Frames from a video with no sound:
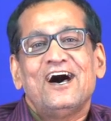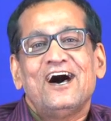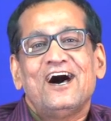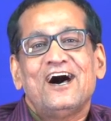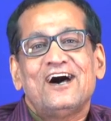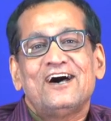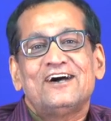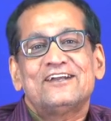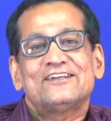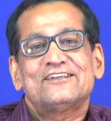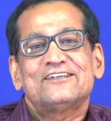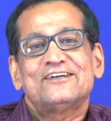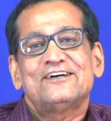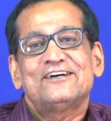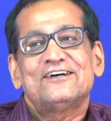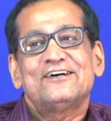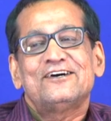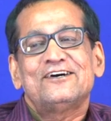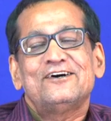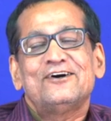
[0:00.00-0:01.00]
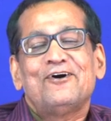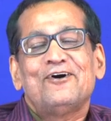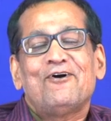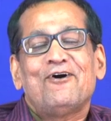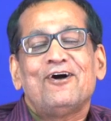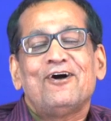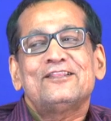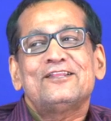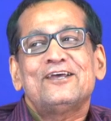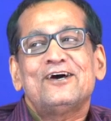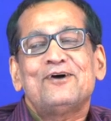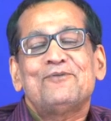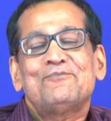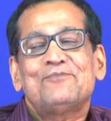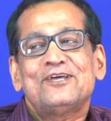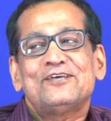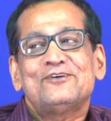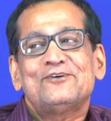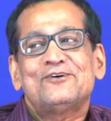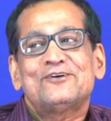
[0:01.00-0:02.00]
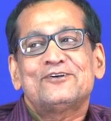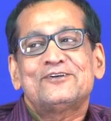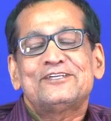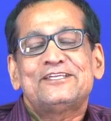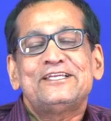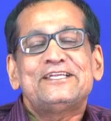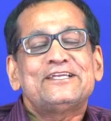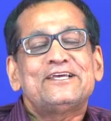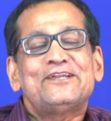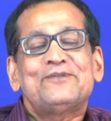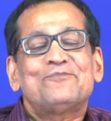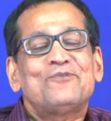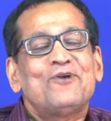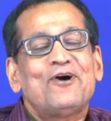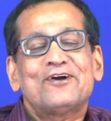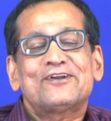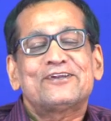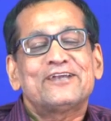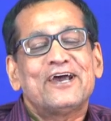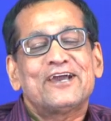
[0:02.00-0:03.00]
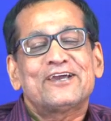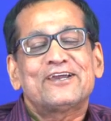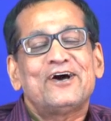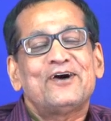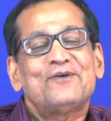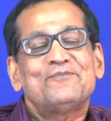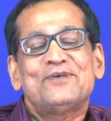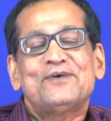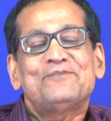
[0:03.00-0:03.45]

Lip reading: and all the your detailed block diagram,